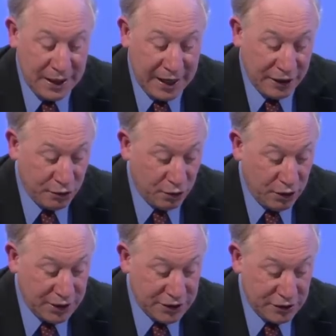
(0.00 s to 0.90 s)
And in
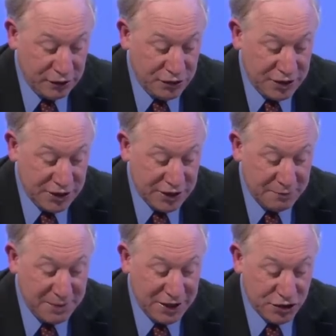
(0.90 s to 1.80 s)
August, Lucy
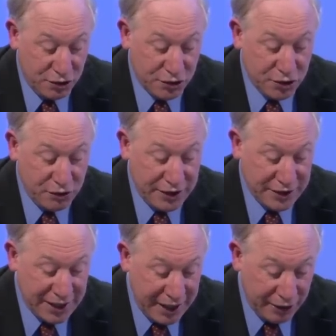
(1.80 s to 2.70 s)
said, "Many souls go to
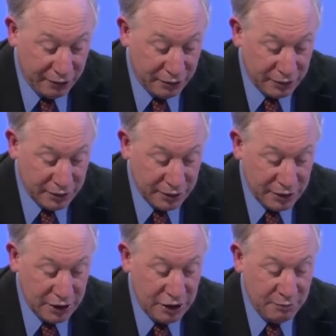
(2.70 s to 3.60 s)
hell
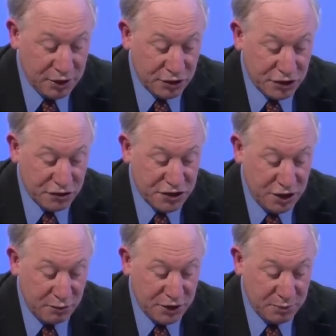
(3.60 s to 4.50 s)
because there is
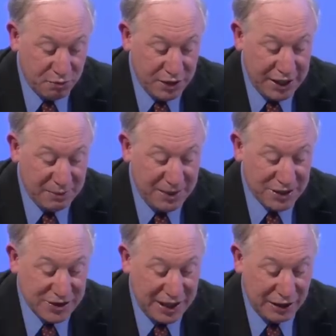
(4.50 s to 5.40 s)
no one to pray and make
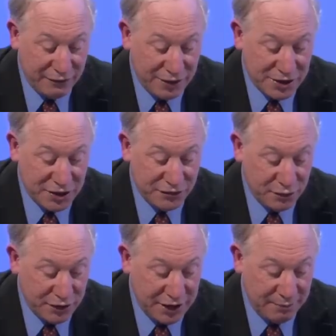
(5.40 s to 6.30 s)
sacrifices
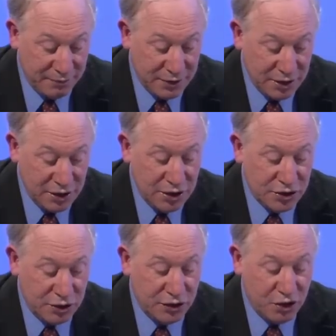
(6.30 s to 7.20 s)
for them."
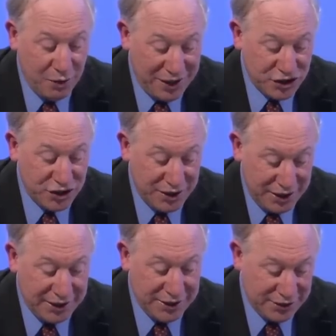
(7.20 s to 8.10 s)
So the question
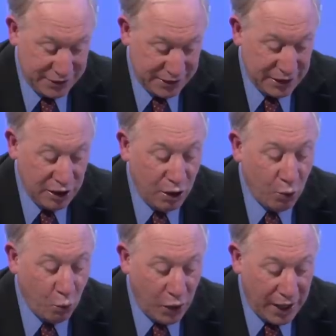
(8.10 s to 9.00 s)
is,
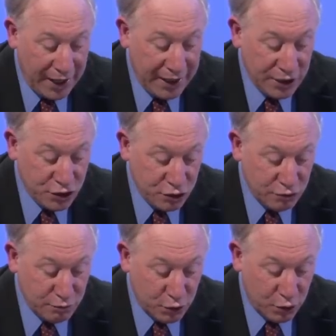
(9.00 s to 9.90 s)
why do
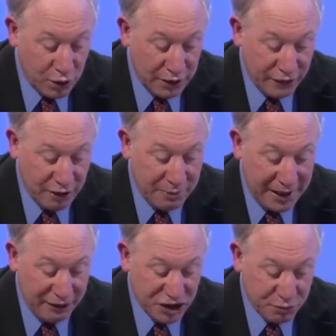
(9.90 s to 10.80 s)
more of our
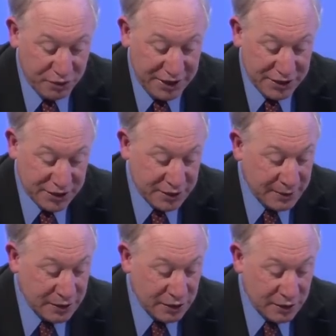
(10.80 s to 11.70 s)
parish priests
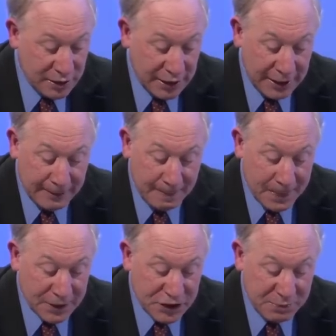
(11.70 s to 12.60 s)

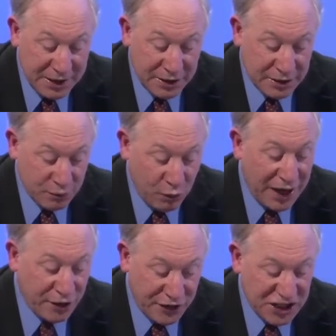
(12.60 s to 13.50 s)
speak, why
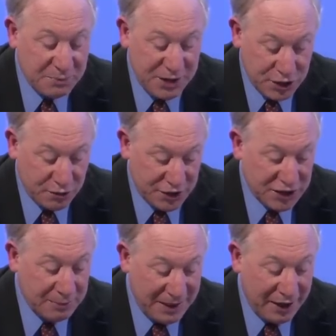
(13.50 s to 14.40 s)
don't they speak to us
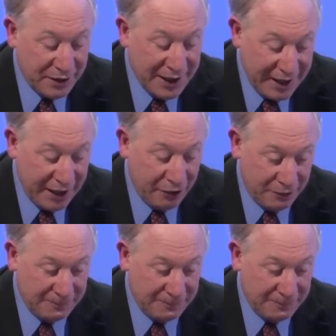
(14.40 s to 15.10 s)
about hell?